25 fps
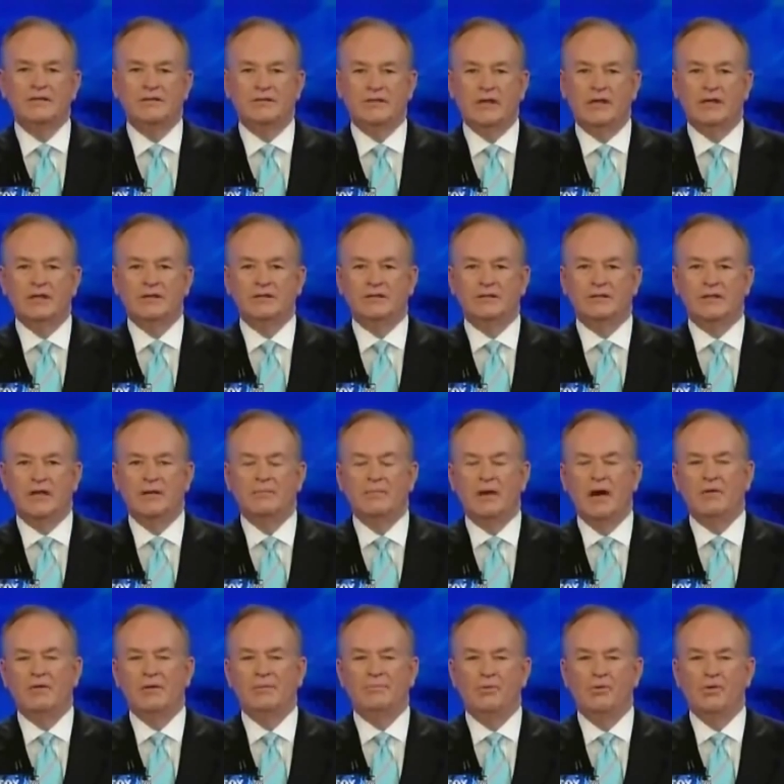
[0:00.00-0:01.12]
and zealots say
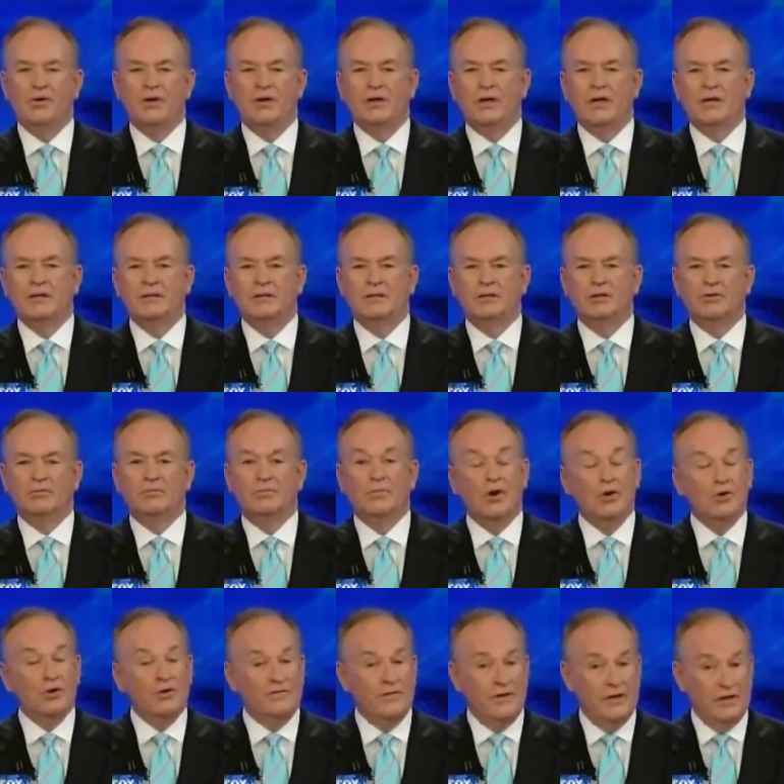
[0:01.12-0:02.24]
my reporting on Tiller
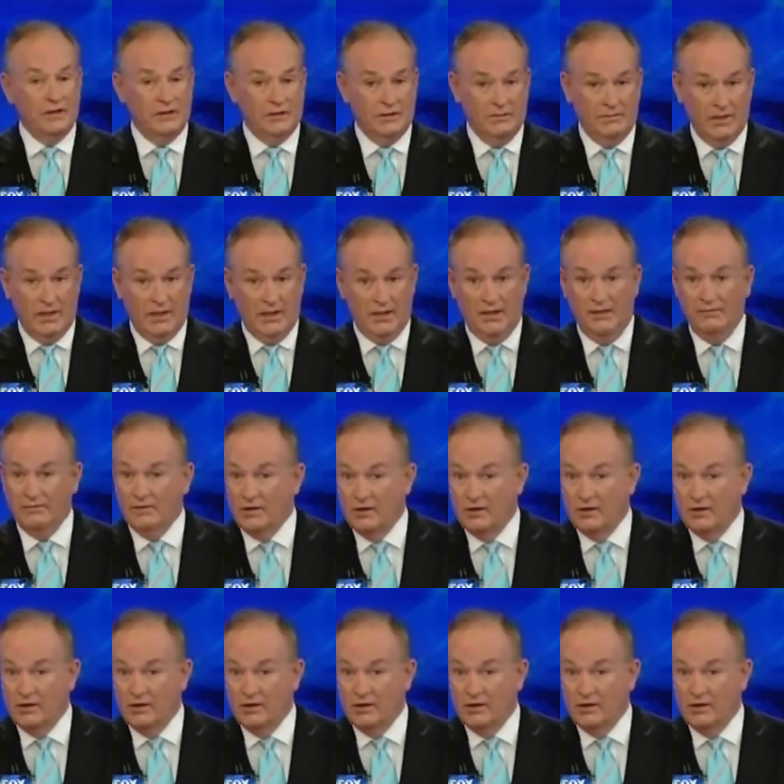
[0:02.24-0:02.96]
motivated the man,